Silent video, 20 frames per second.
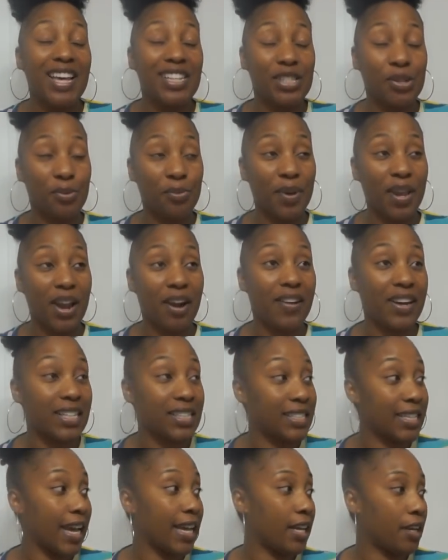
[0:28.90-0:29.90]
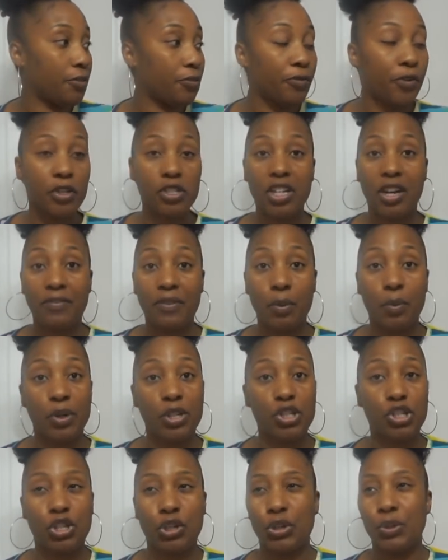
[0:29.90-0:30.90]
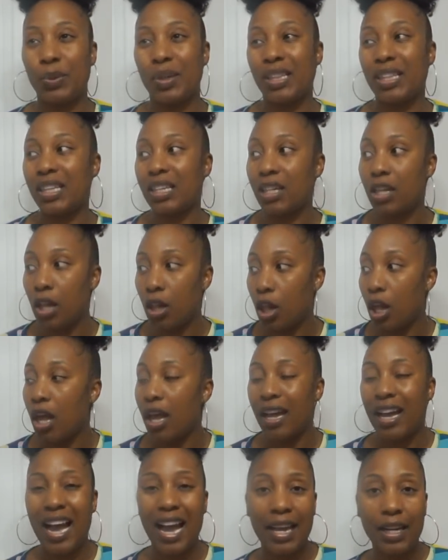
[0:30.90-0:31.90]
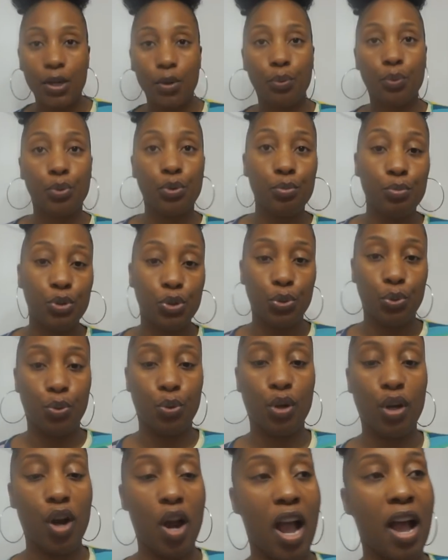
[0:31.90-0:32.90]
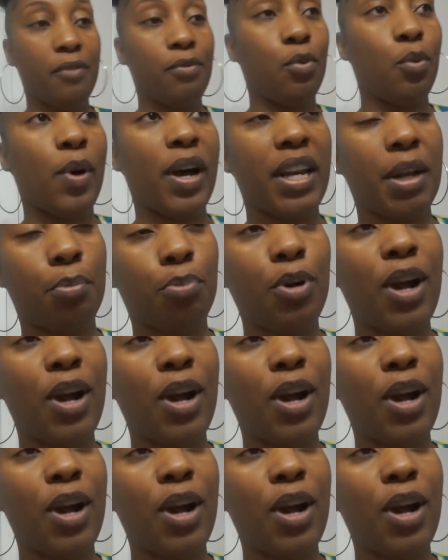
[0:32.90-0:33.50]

So we are excited. First off, I want to show you a little kind of room tour of what it